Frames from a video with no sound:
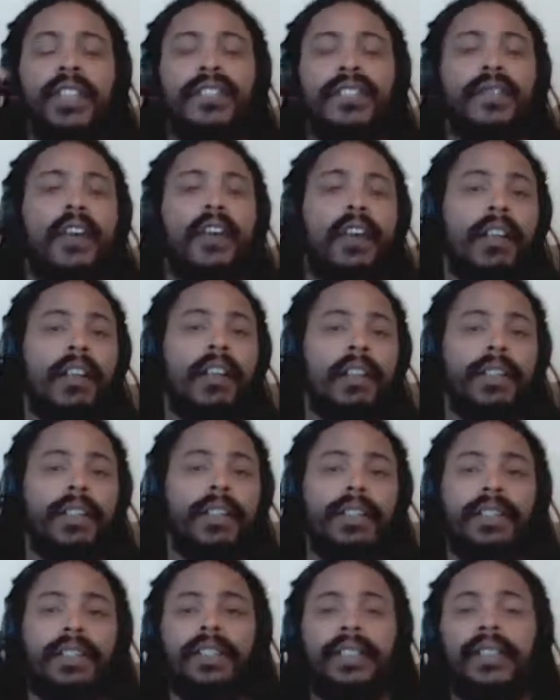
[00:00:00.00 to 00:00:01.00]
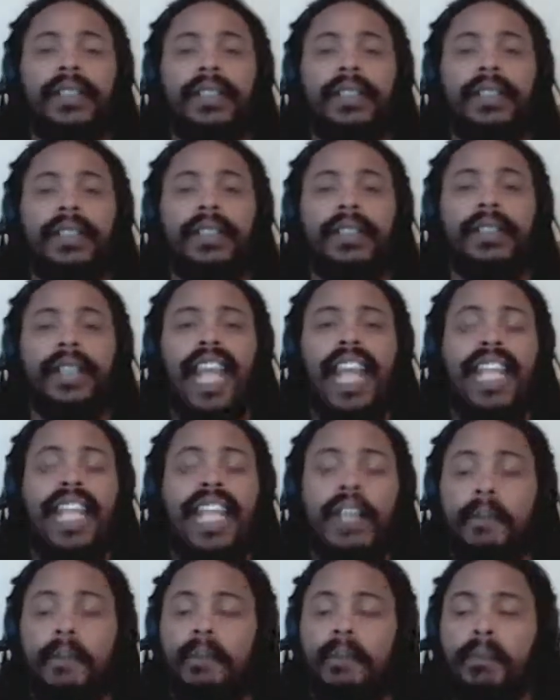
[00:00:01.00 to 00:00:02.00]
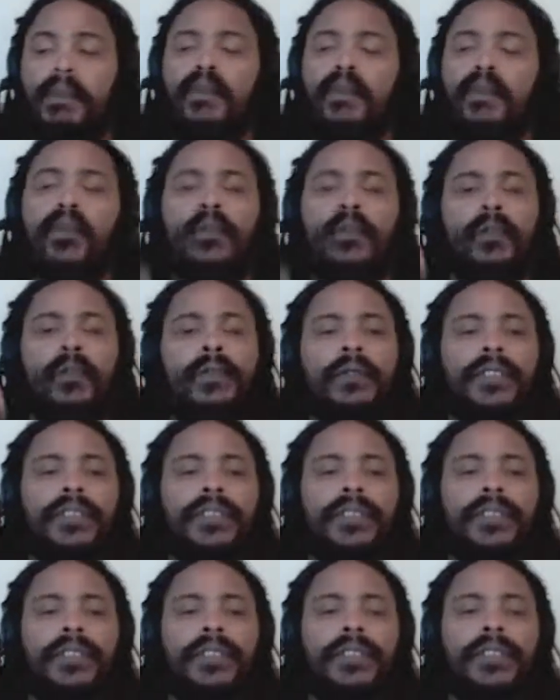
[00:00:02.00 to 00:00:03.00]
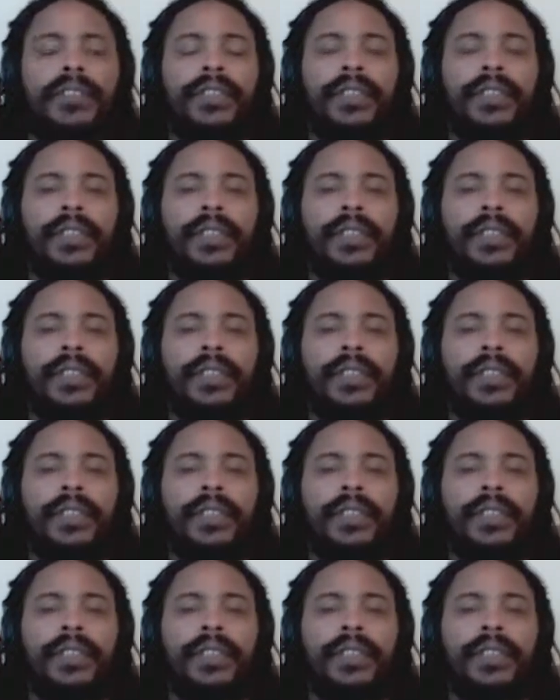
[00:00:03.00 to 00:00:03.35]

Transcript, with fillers: thus far. And it improves